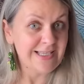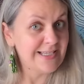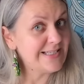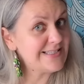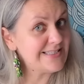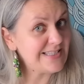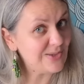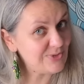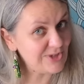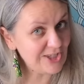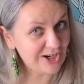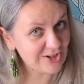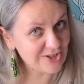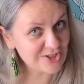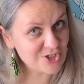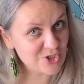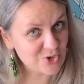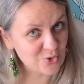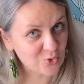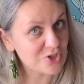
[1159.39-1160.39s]
some yarn
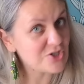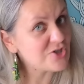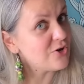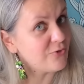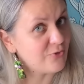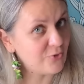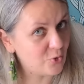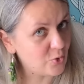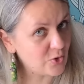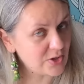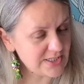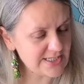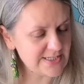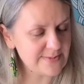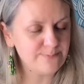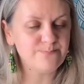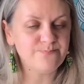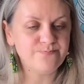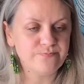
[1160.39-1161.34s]
stores, of course,